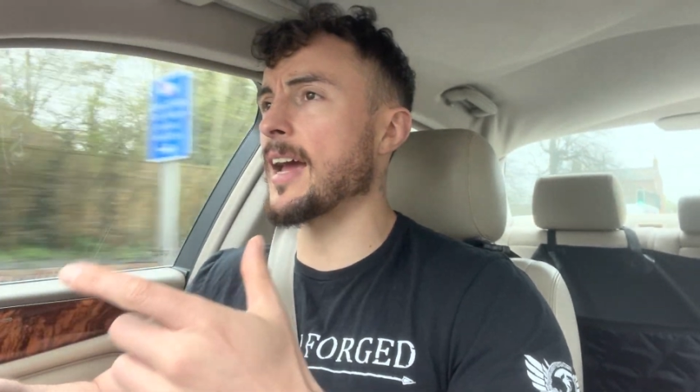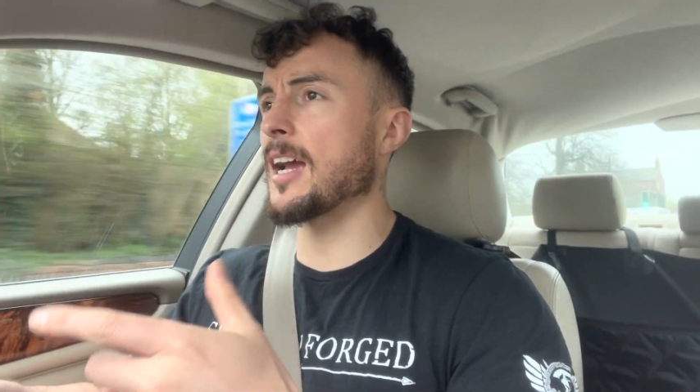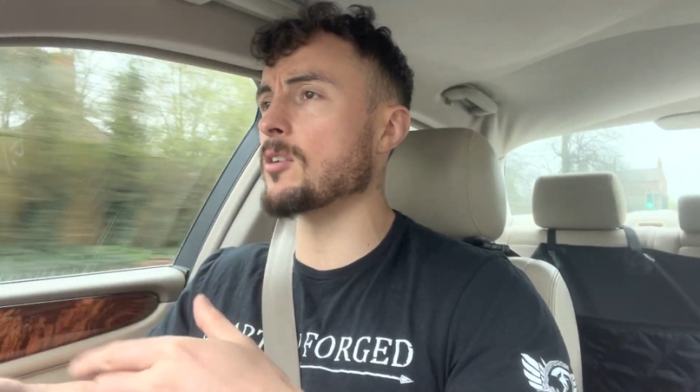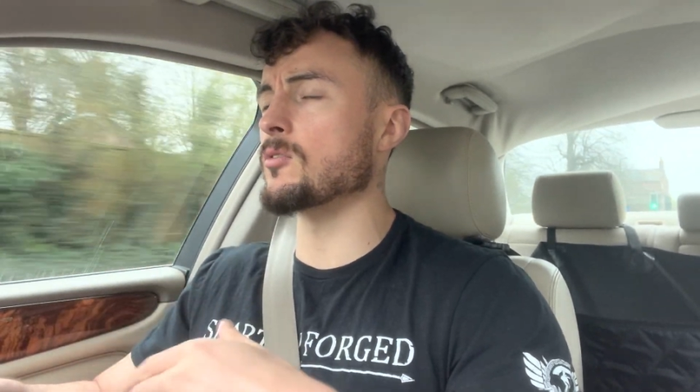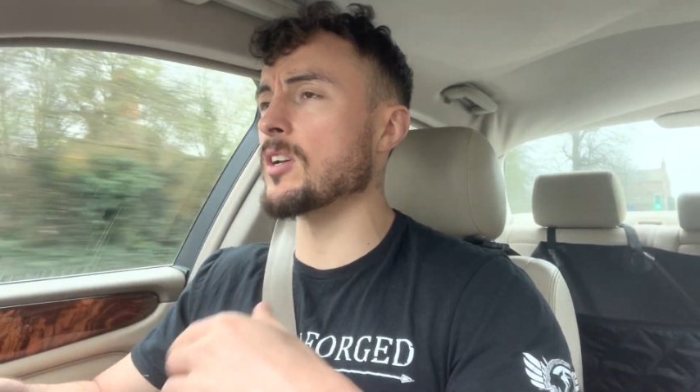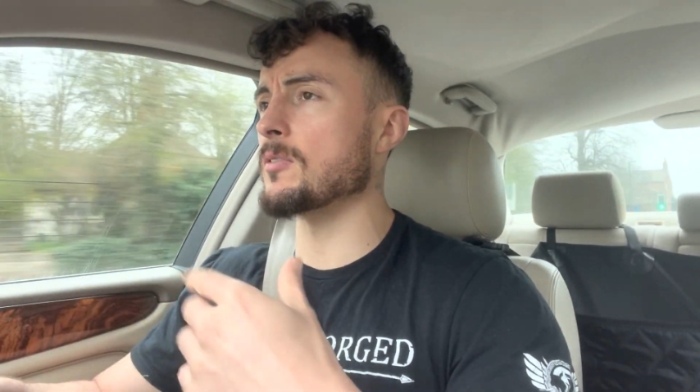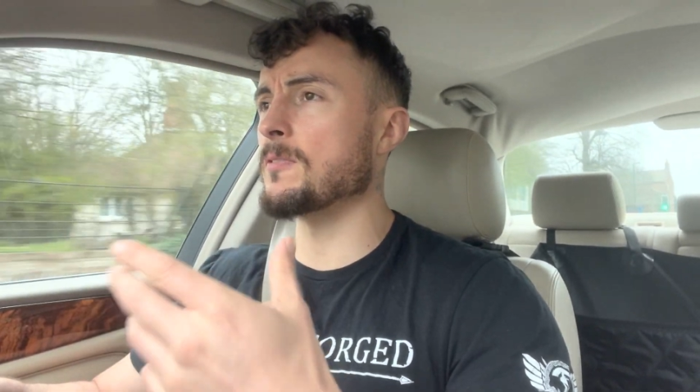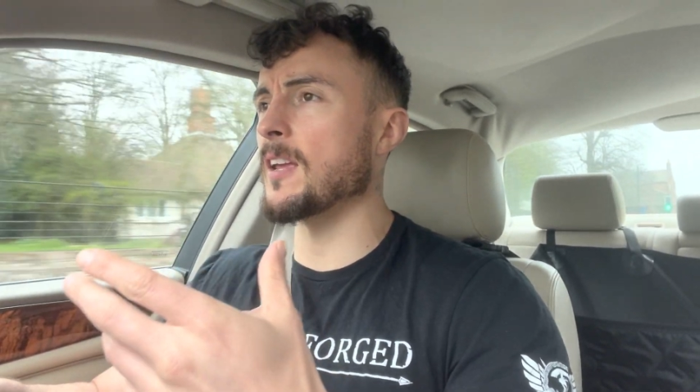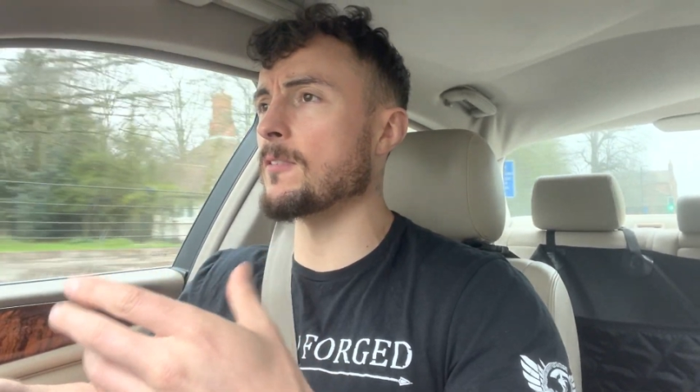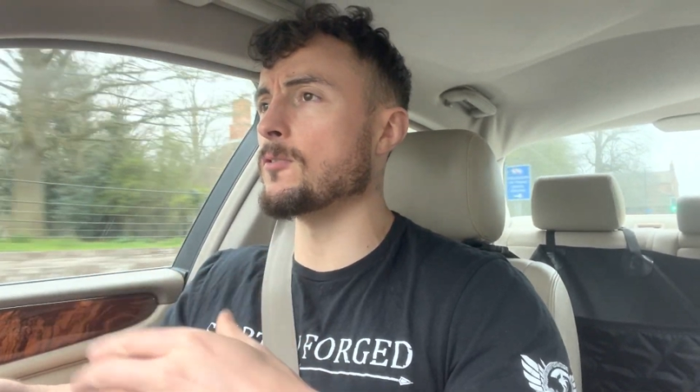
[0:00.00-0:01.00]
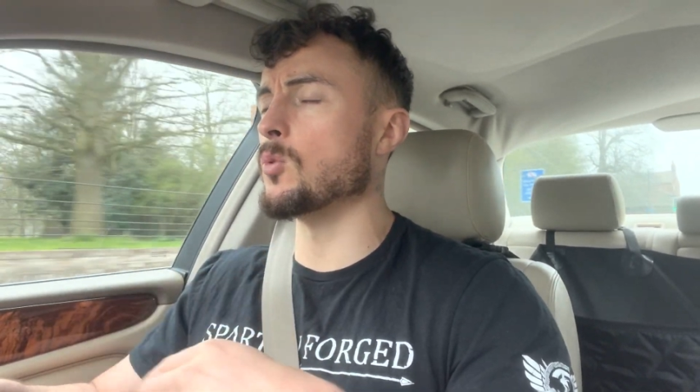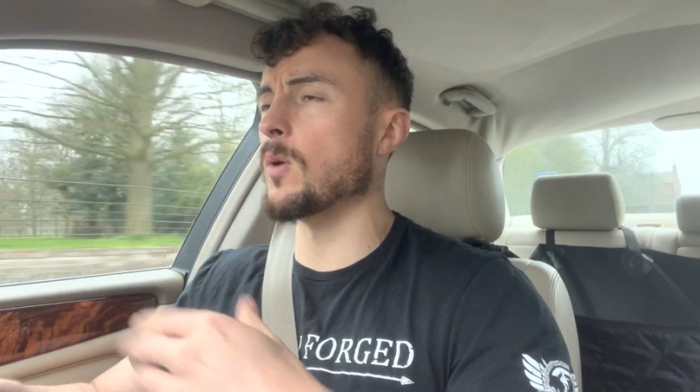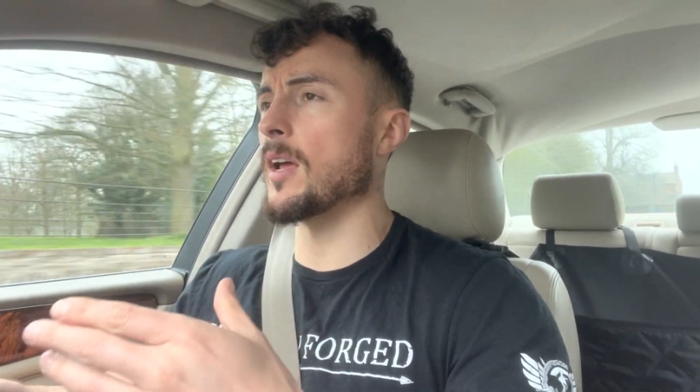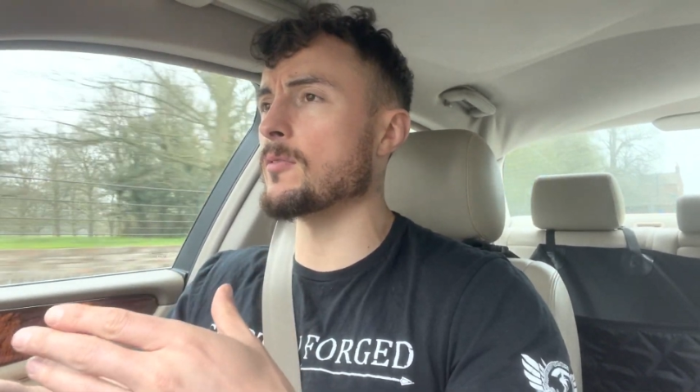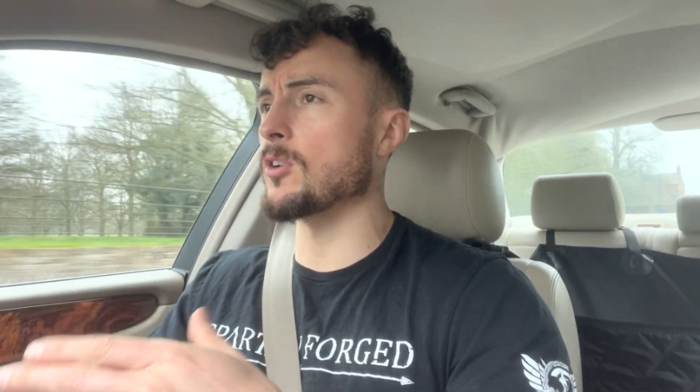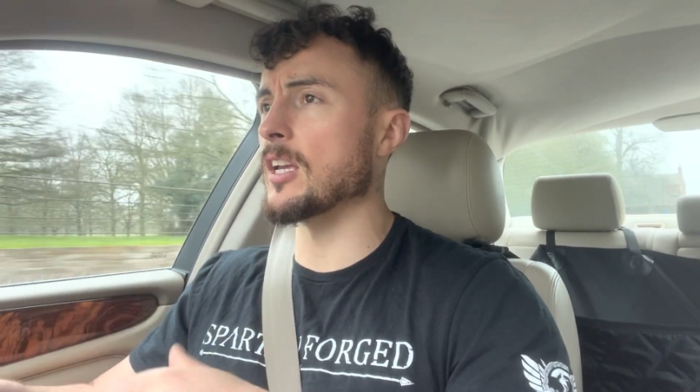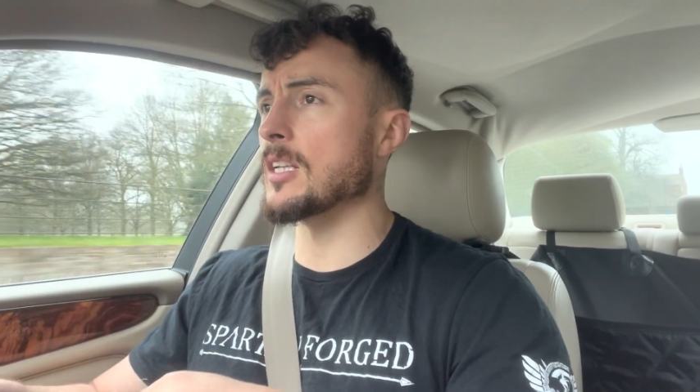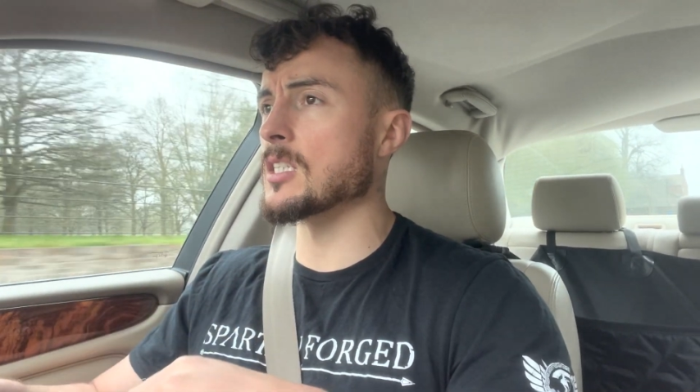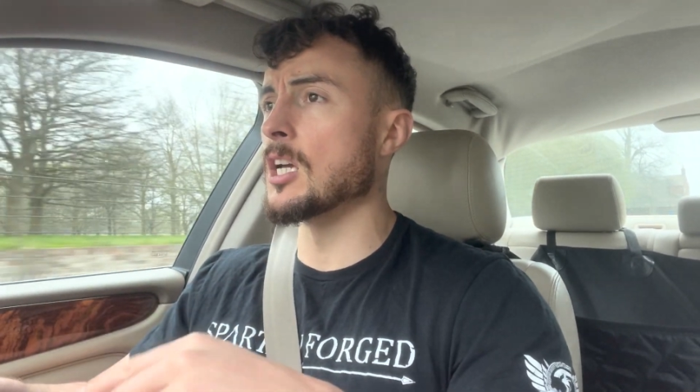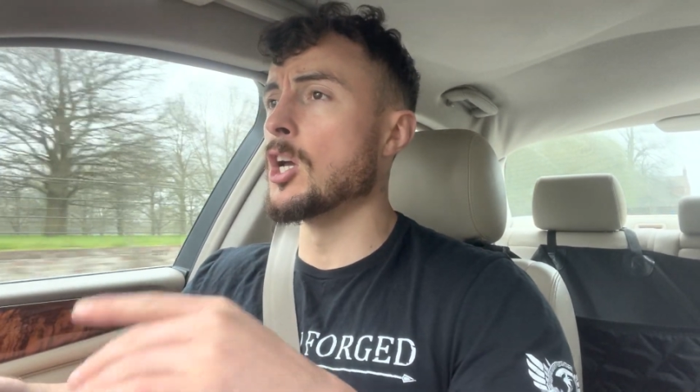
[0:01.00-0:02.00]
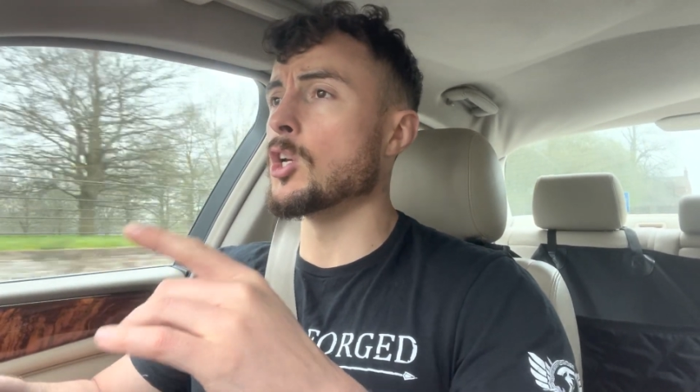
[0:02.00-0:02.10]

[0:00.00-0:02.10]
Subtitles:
angry, fearful, whatever it is,